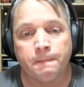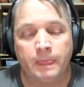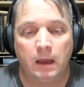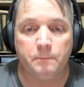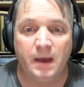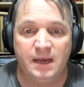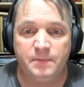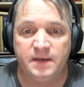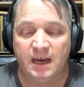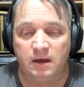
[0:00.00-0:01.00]
and
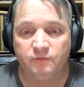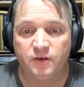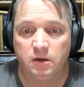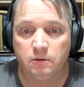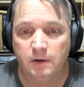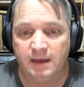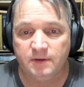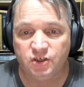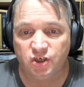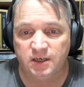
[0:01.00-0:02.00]
maybe get a few
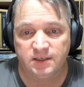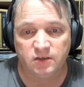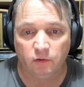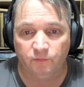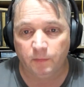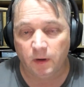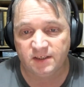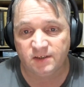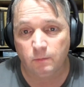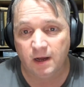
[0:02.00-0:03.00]
images of the
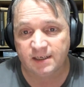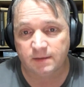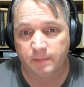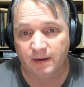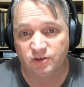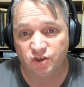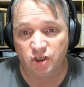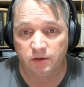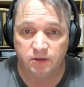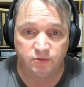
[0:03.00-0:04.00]
Meissen wares I'm about to
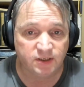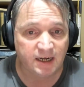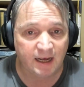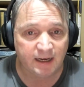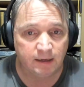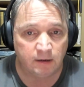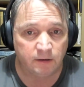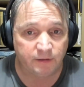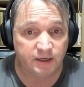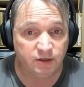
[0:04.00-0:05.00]
show you today
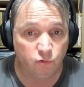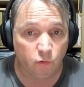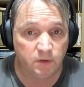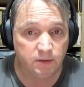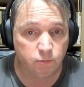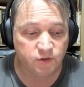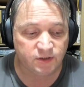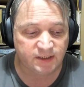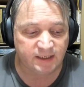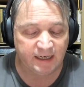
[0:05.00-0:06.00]
that you normally
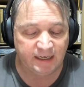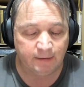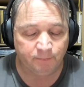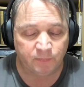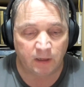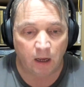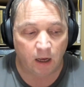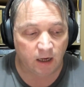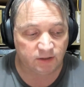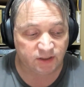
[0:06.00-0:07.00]
wouldn't see.
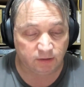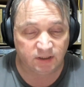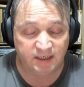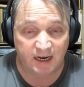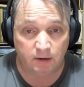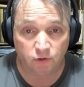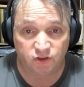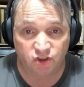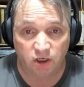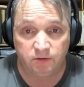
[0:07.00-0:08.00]
So today I want
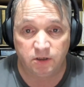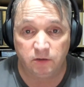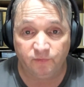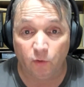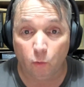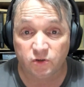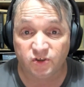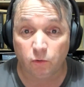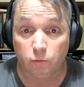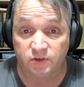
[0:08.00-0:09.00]
to show you 4
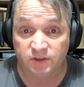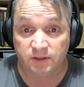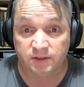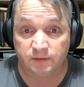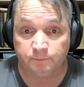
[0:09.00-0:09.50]
saucers,